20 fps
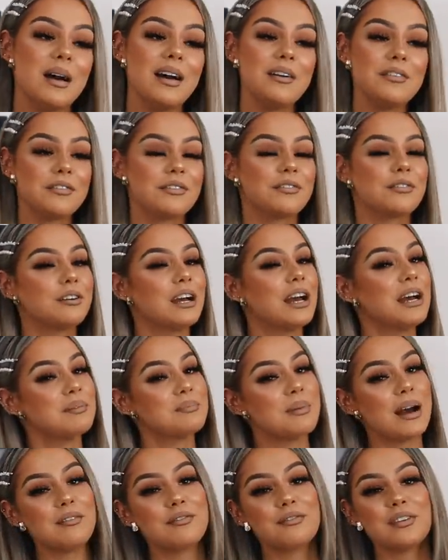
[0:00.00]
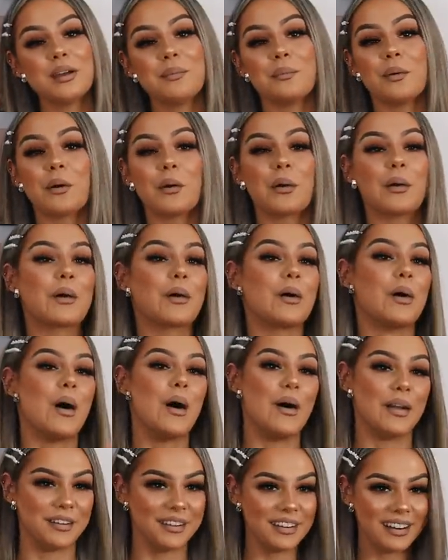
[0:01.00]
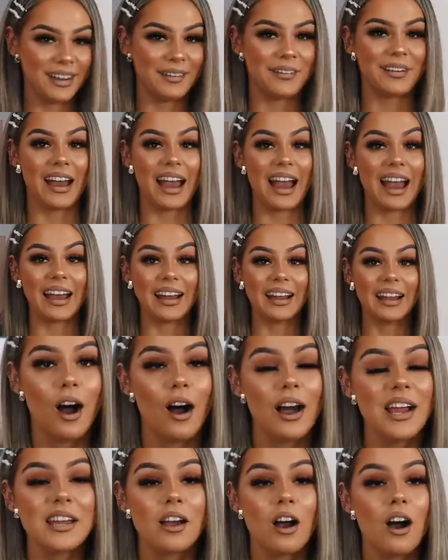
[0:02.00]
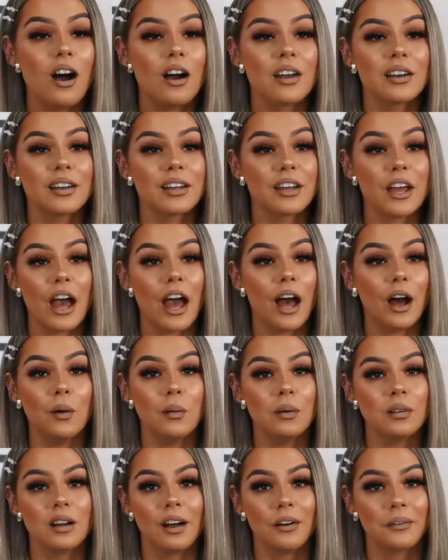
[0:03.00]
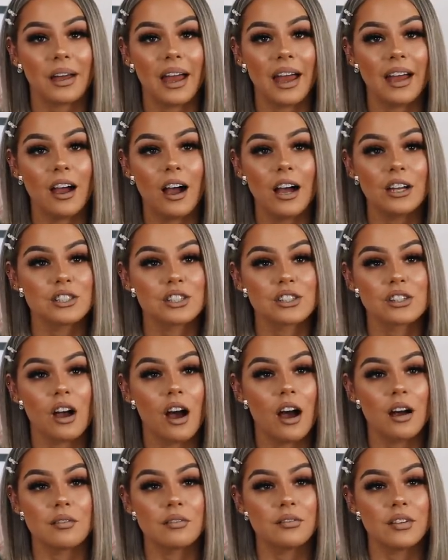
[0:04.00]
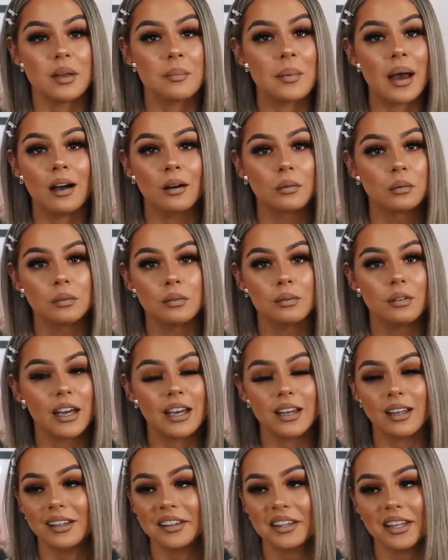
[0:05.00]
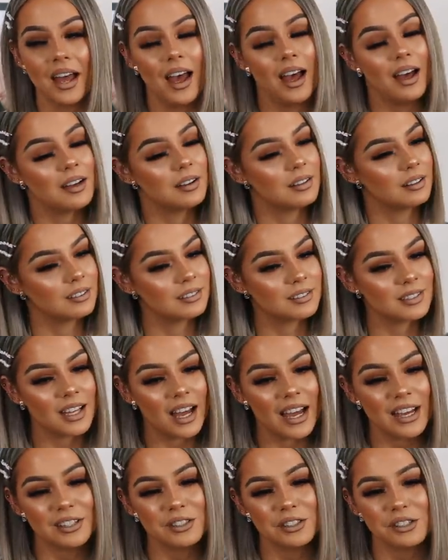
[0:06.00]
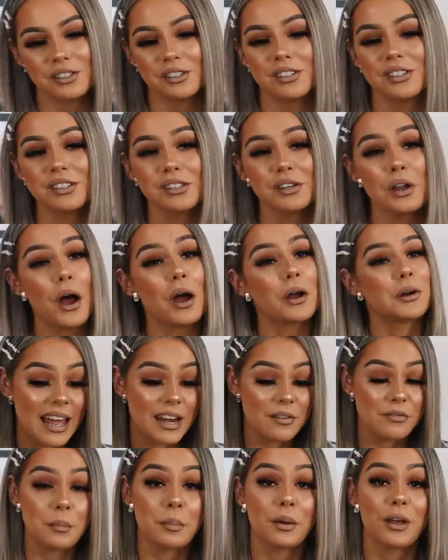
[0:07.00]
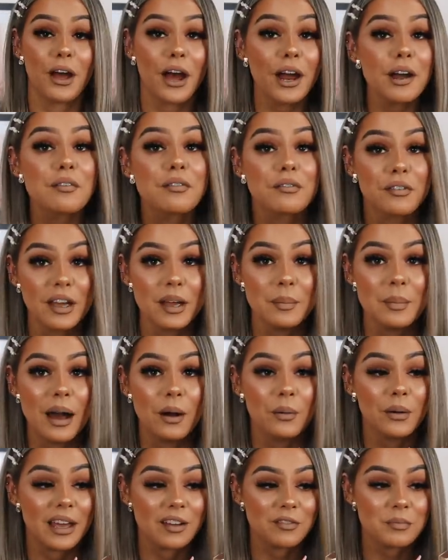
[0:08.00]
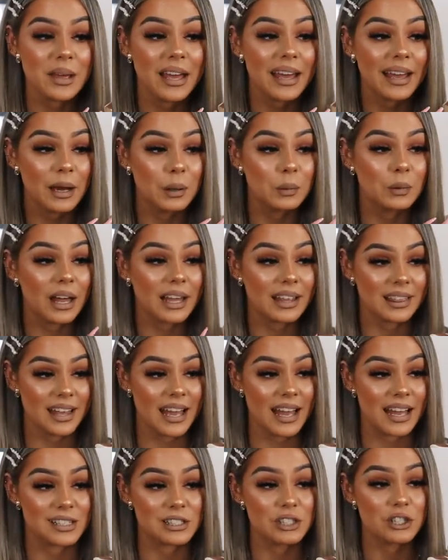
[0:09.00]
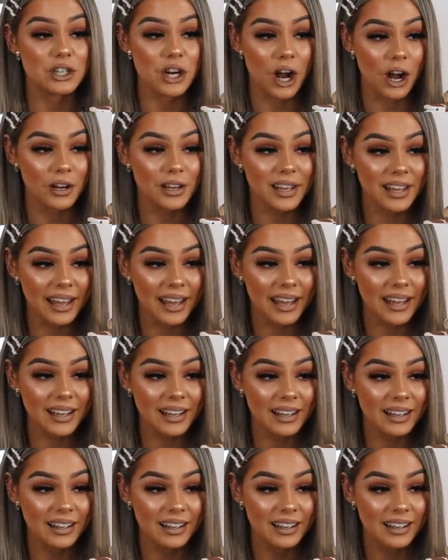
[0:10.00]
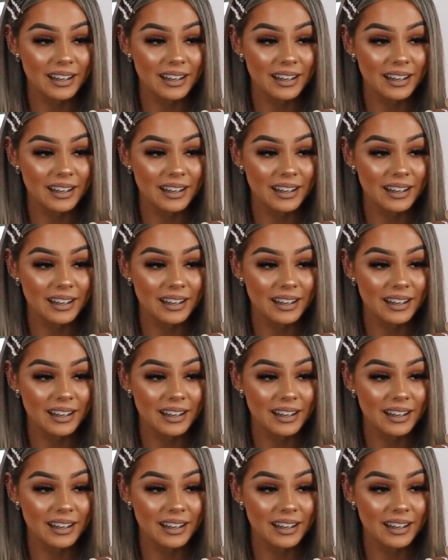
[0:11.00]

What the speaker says: my feet were gone, okay. I can't girl, okay, I just can't female. I just know. And if I'm gonna female, give me a heel like this. Chunky,